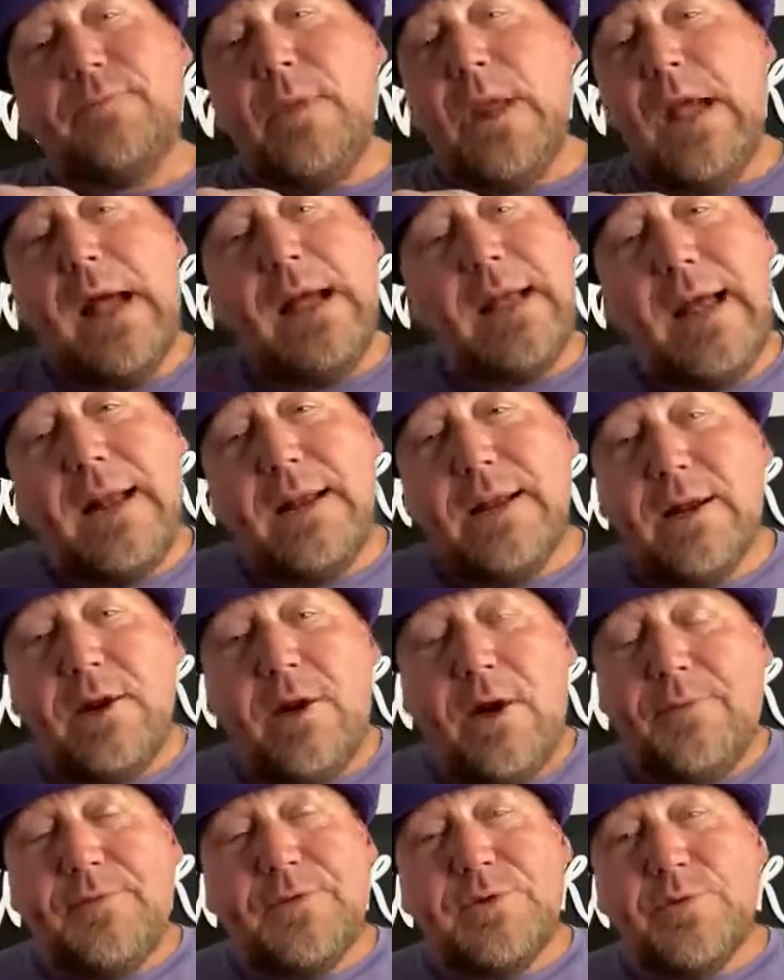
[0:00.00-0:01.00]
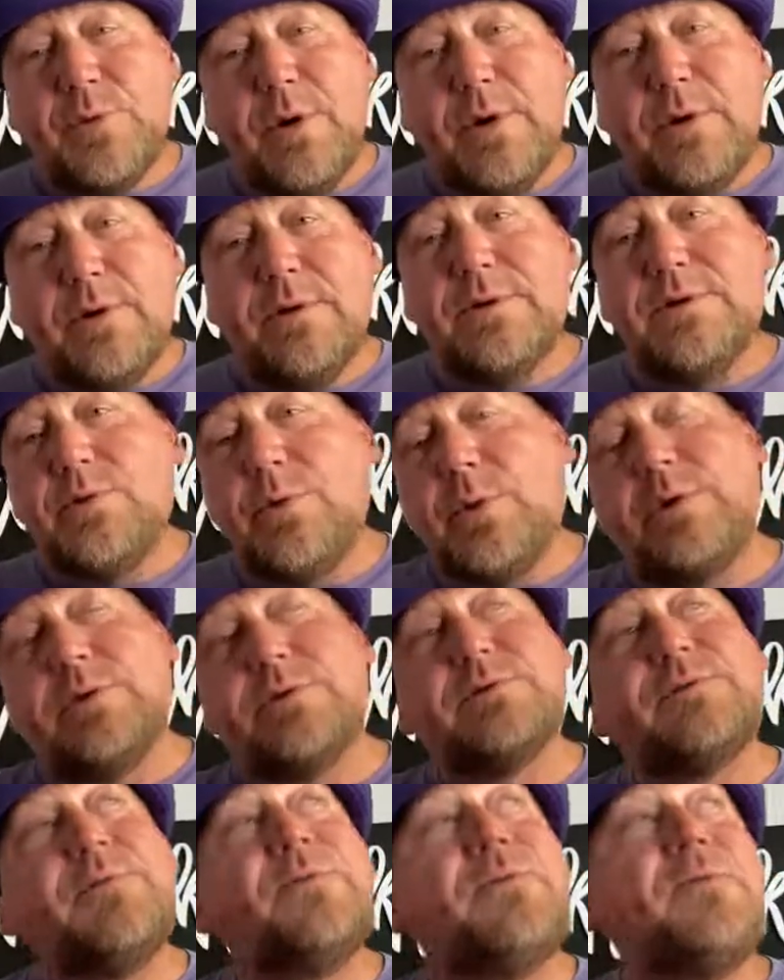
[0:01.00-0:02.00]
I got to get off of Twitter. Twitter
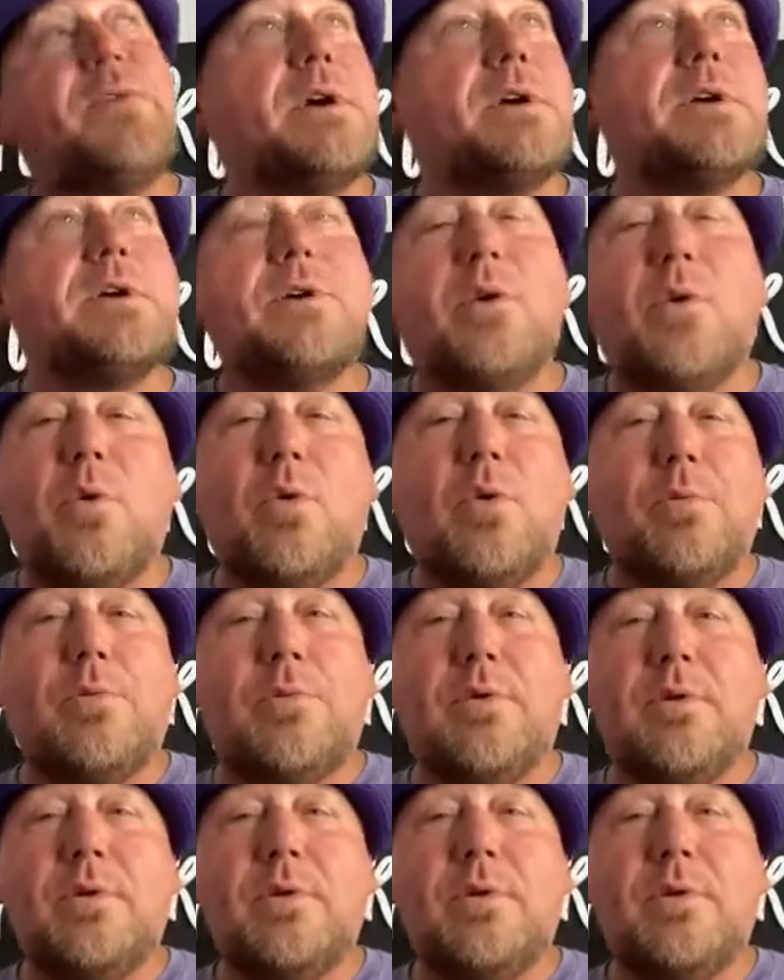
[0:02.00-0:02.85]
is fucking horrible.